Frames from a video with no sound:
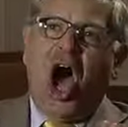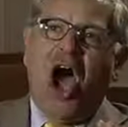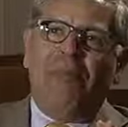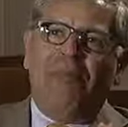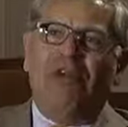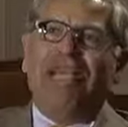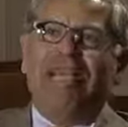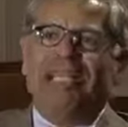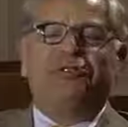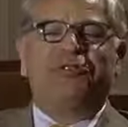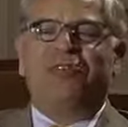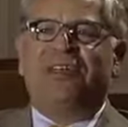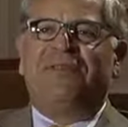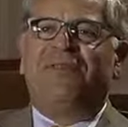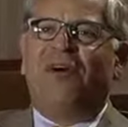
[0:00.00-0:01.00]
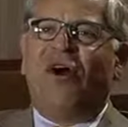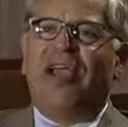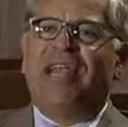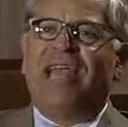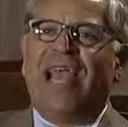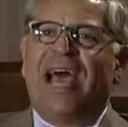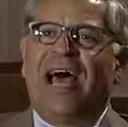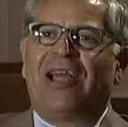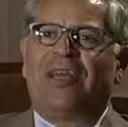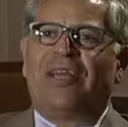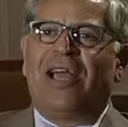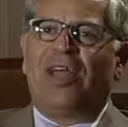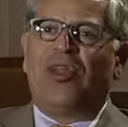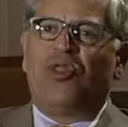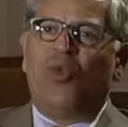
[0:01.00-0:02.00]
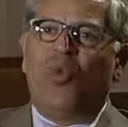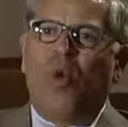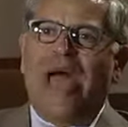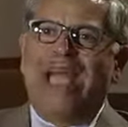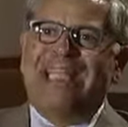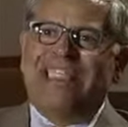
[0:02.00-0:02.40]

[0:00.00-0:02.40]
I'm really interested in finding out the way